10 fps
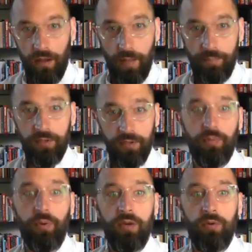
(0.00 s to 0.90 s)
up to the
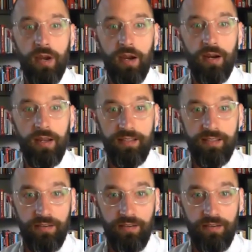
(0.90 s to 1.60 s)
point where it's